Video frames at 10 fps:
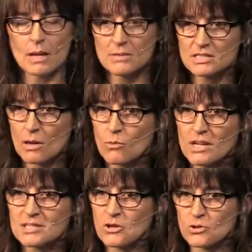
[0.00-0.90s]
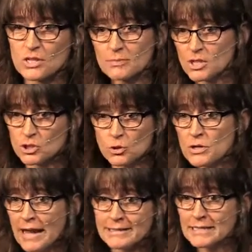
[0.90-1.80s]
Maybe some weeks it goes up to
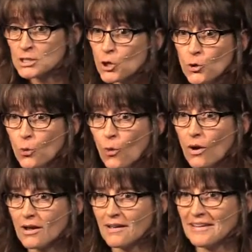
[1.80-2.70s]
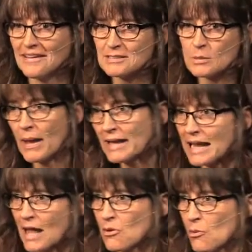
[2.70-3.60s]
292,
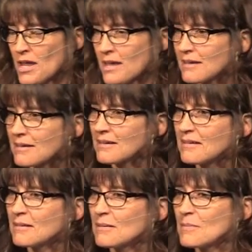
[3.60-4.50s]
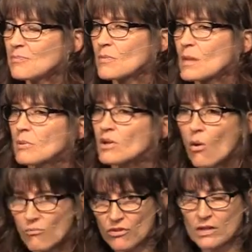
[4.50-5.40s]
depending on the week. But
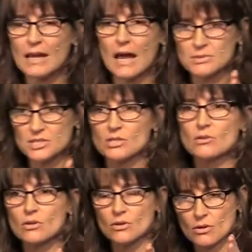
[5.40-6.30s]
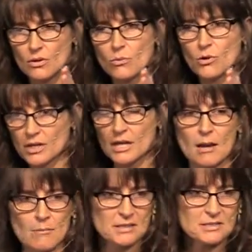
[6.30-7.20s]
hopefully, I'm still
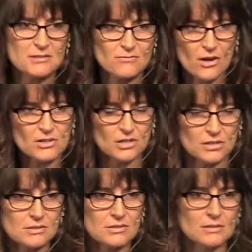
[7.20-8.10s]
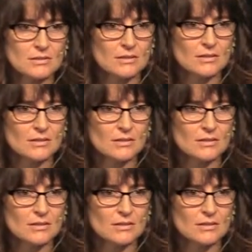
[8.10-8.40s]
working on my dysfunctions,